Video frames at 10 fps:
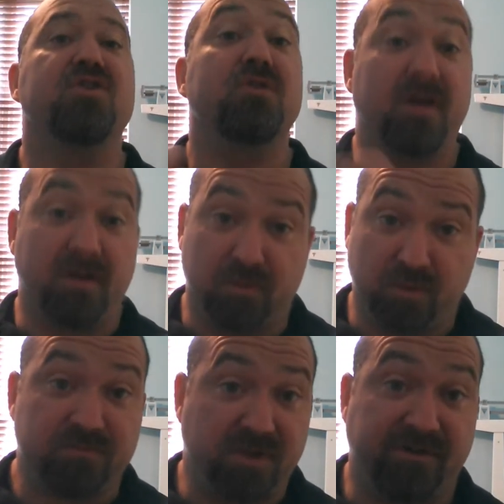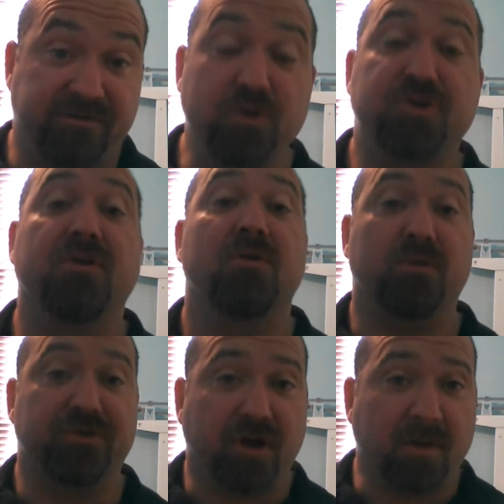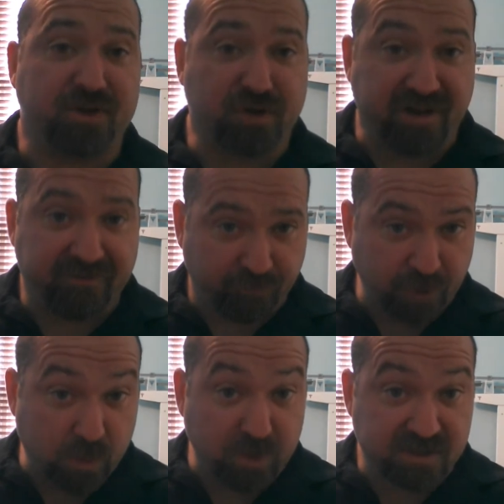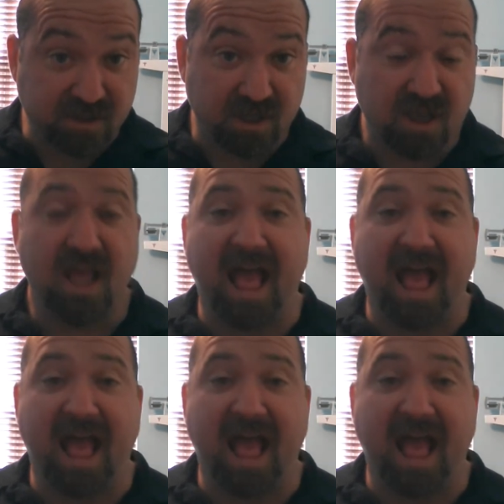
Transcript: and in the future we'll talk about training frequency,